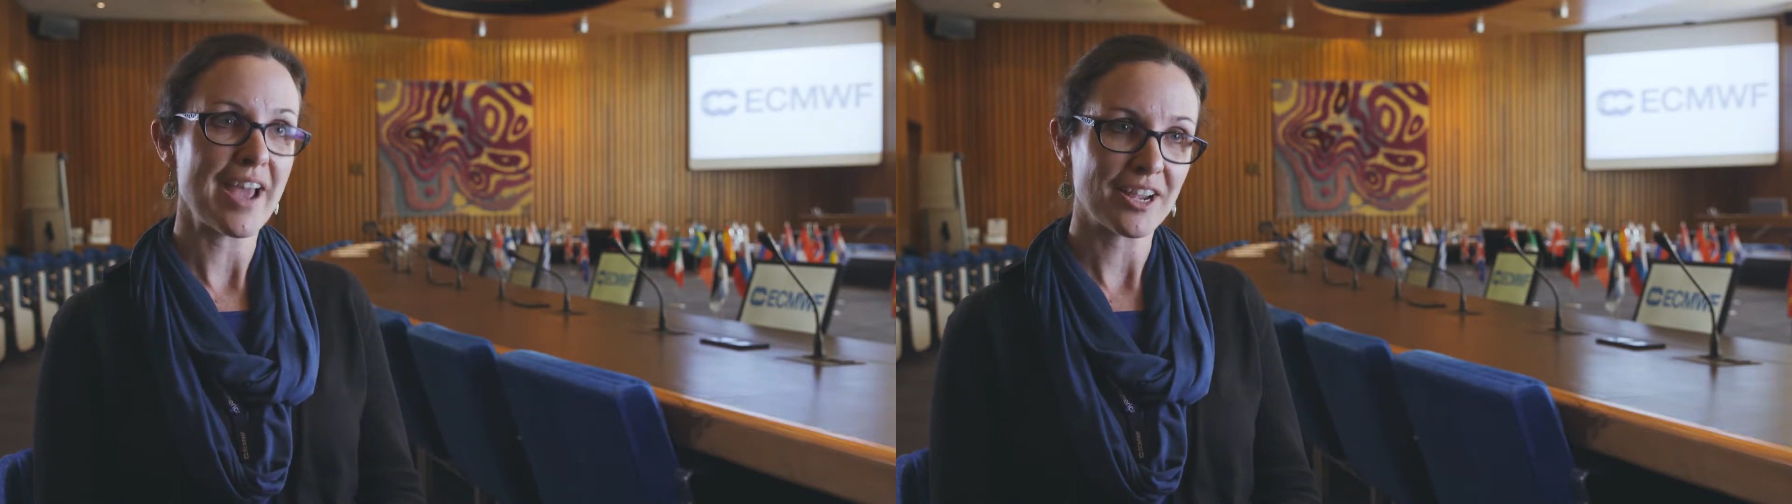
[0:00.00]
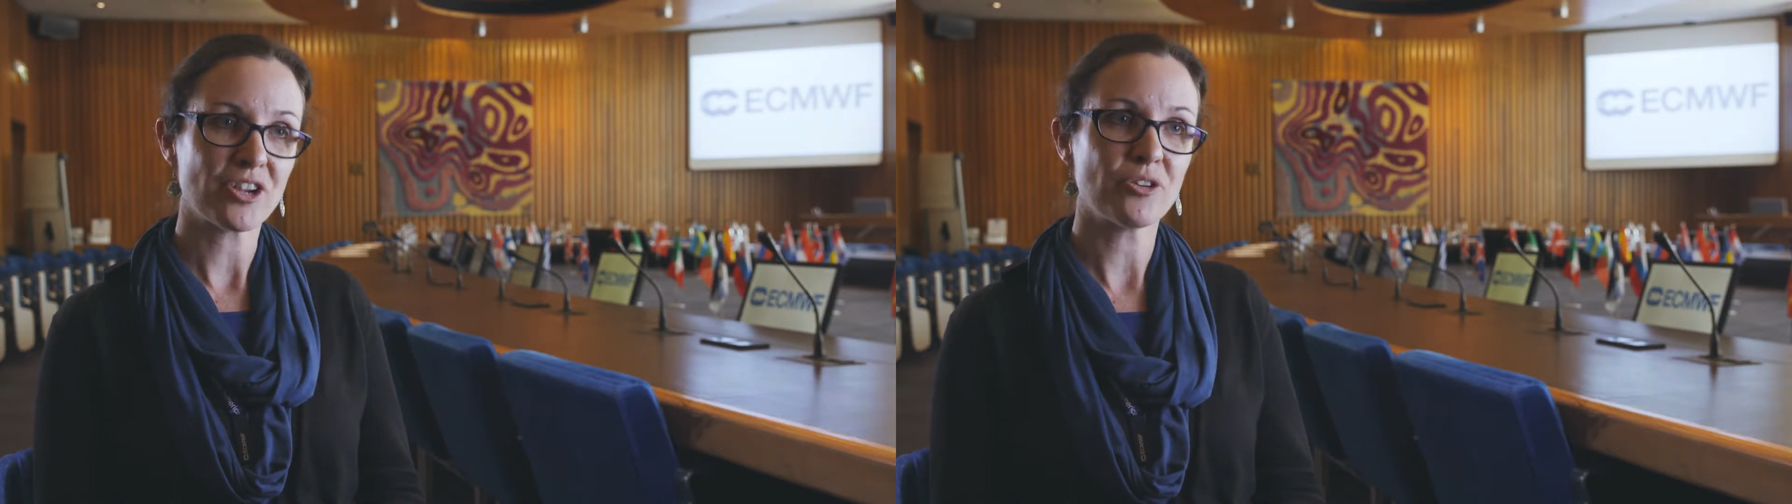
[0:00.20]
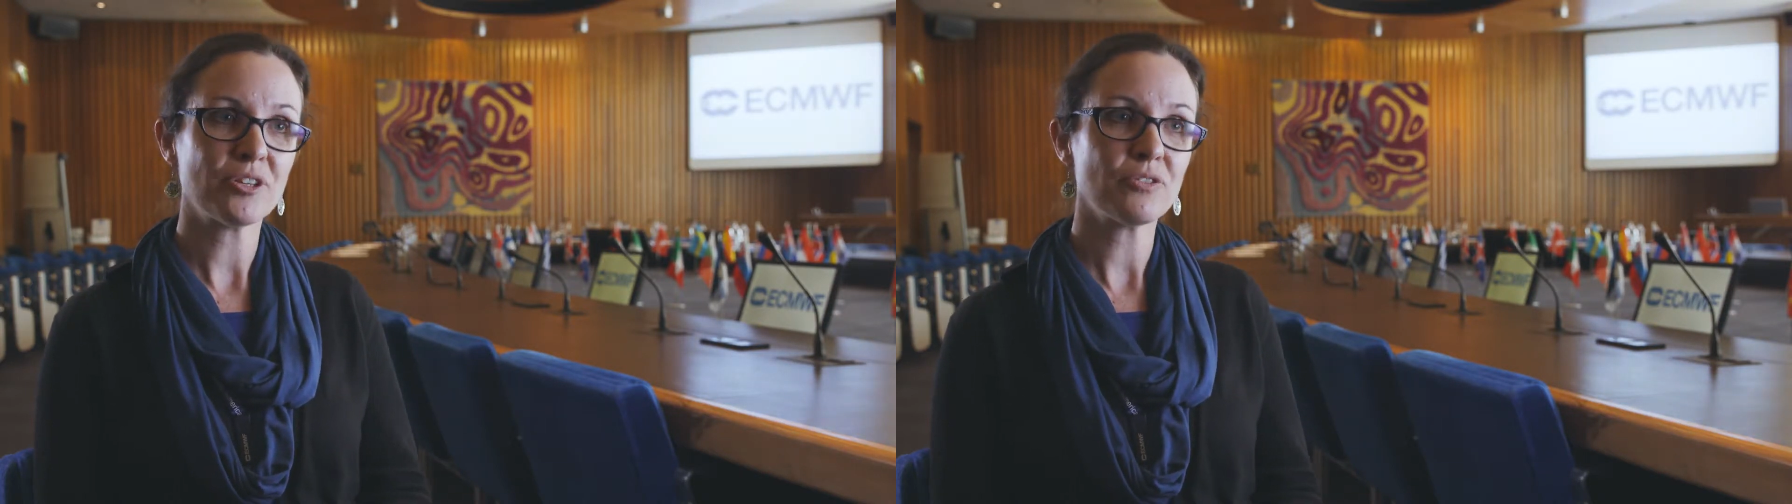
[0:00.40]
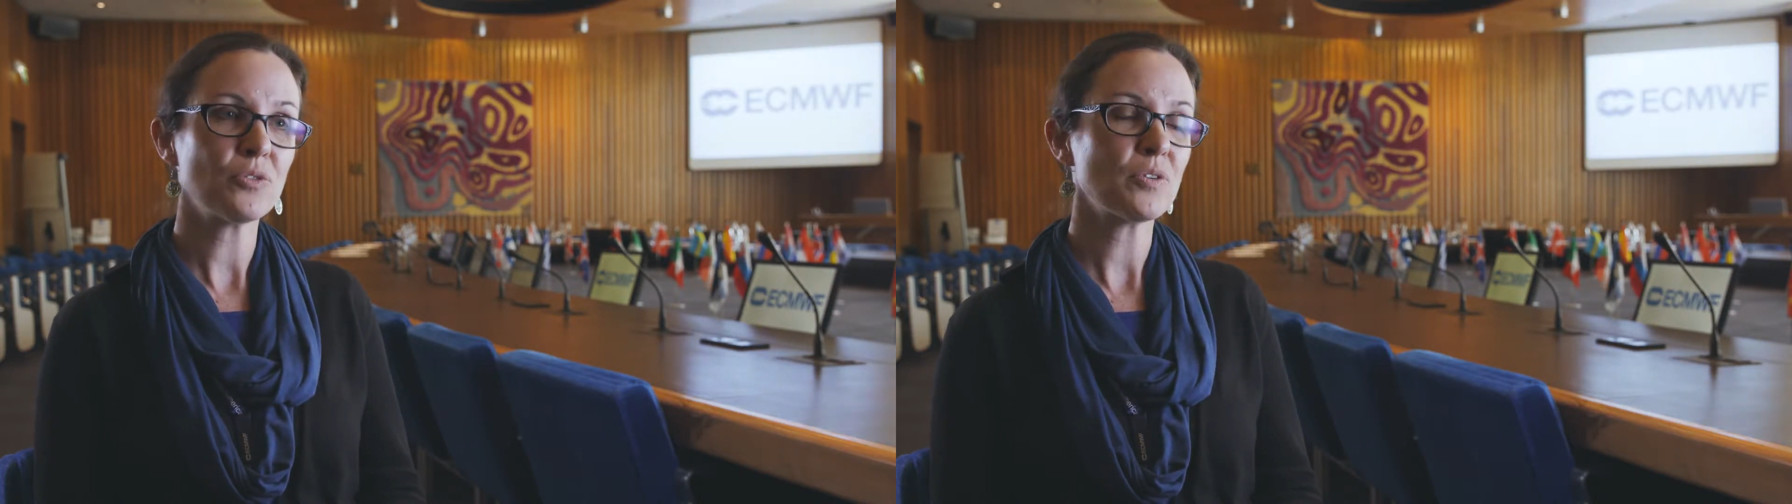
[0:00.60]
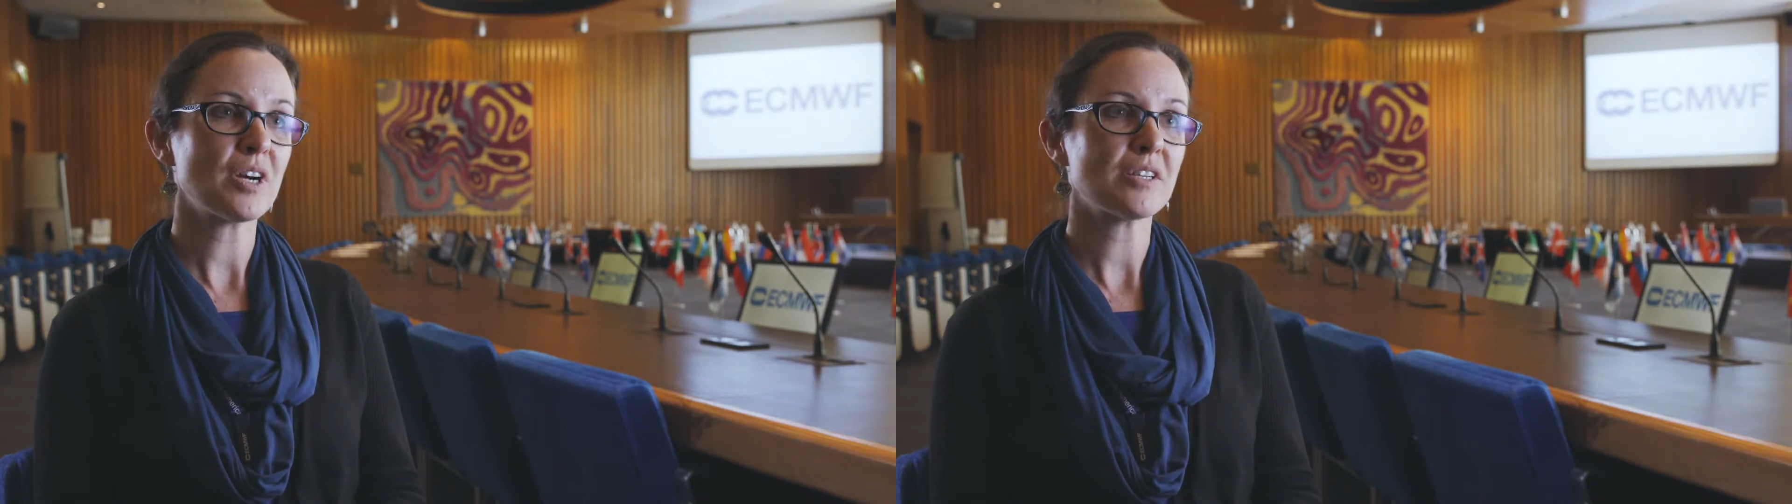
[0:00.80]
accurate the
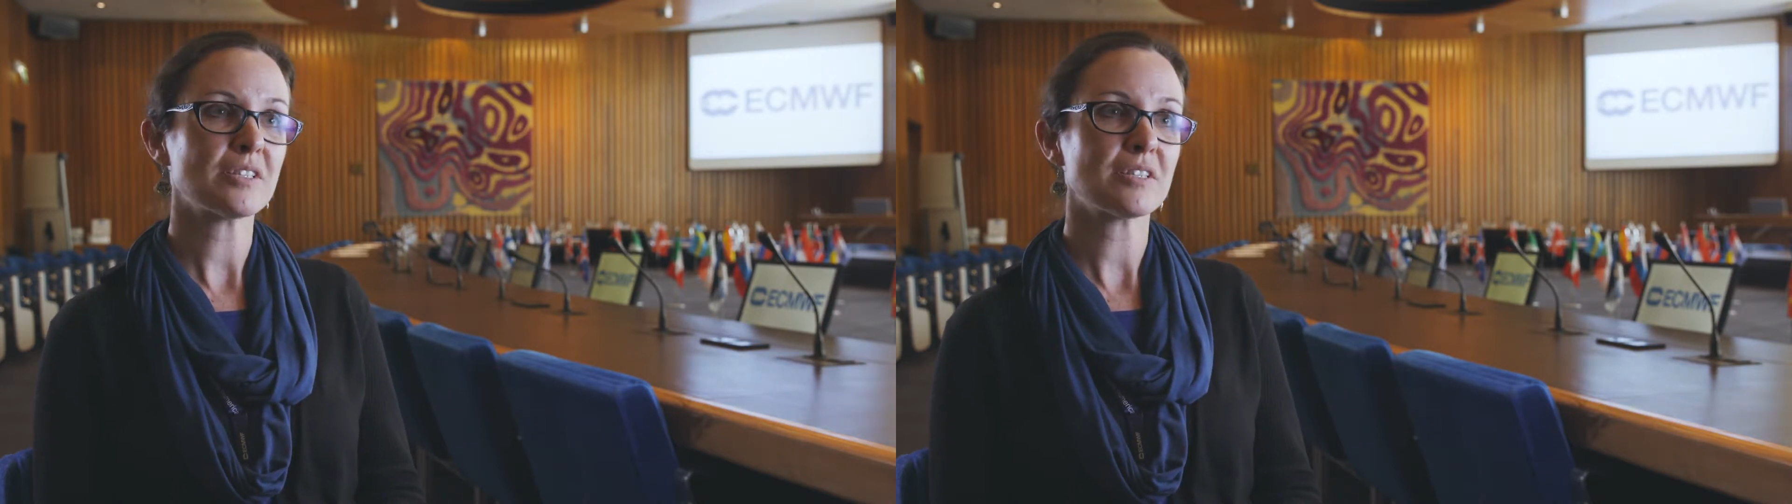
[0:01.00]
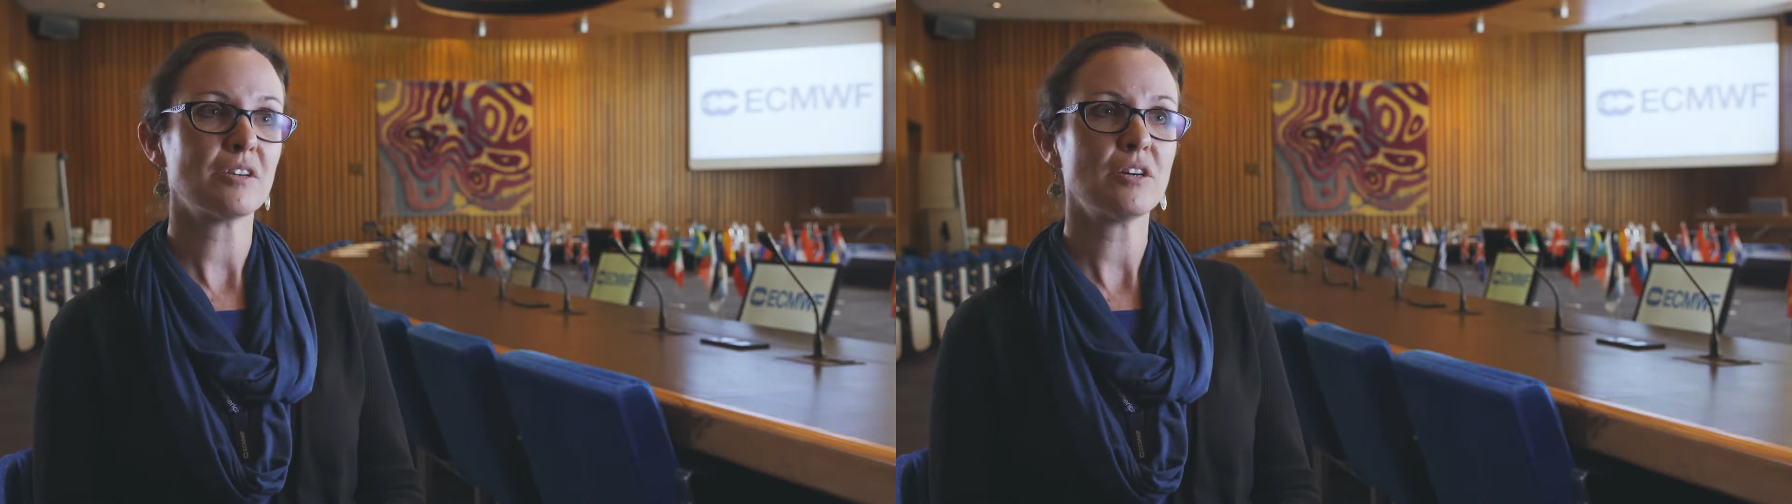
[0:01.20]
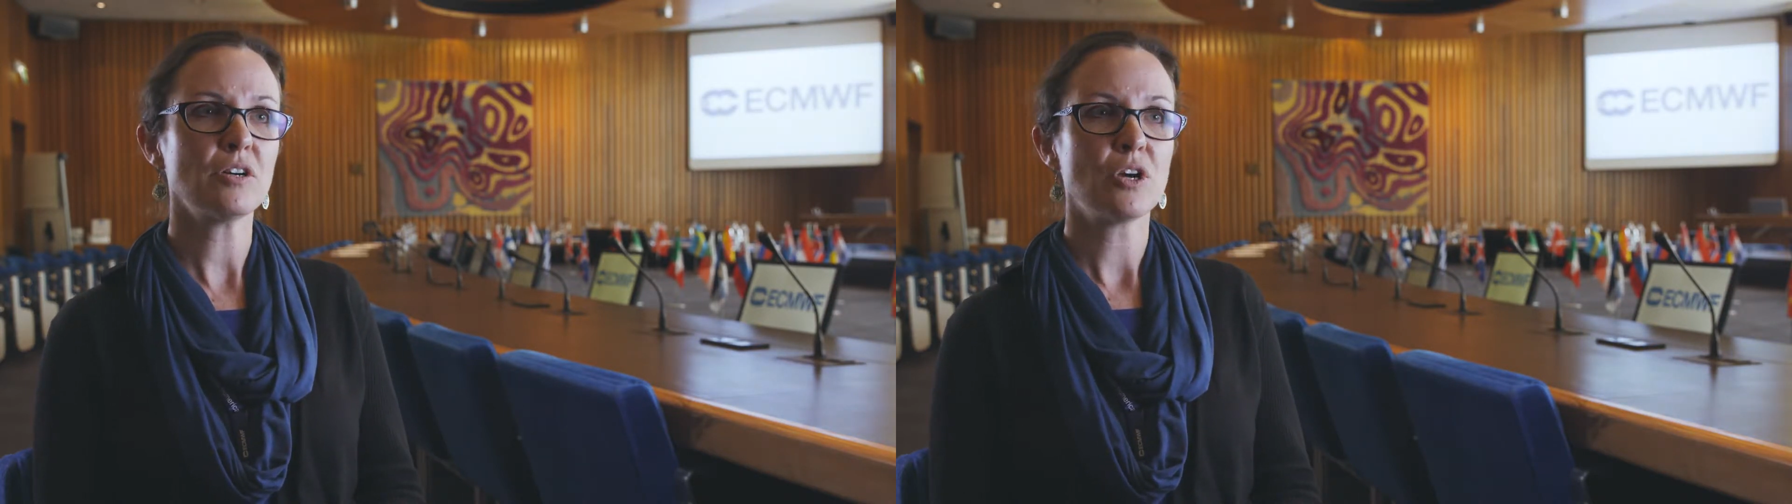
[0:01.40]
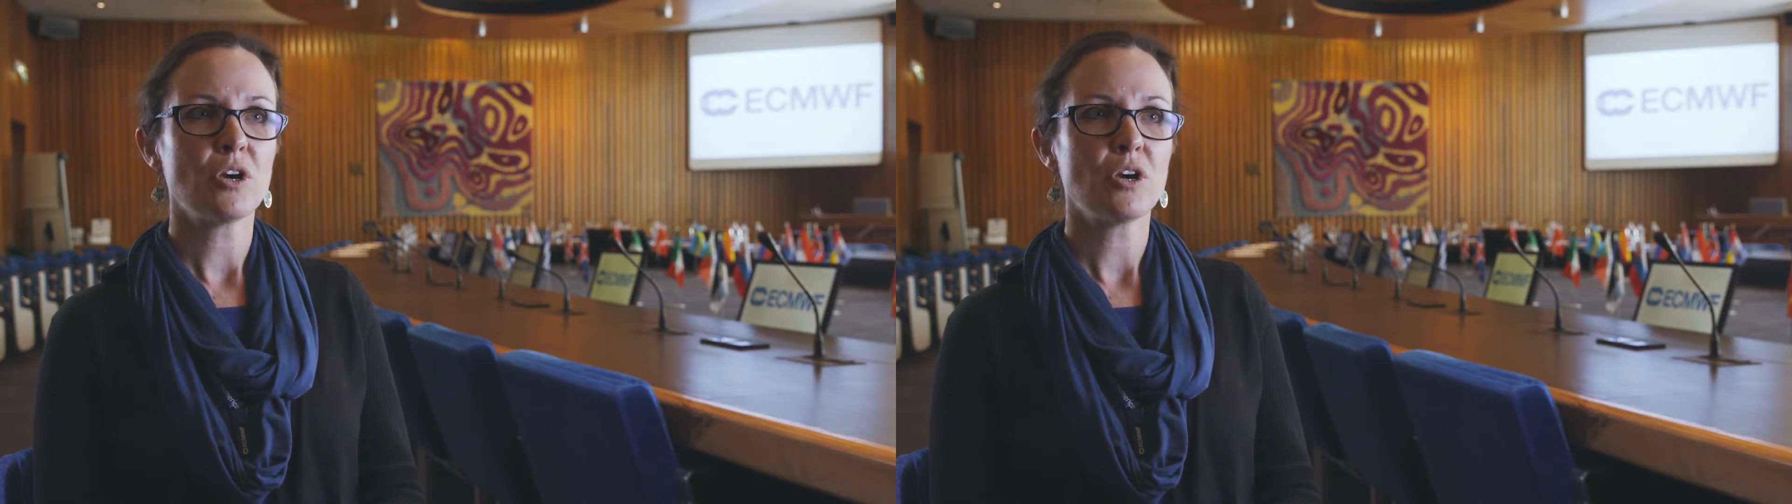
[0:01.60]
forecasts are?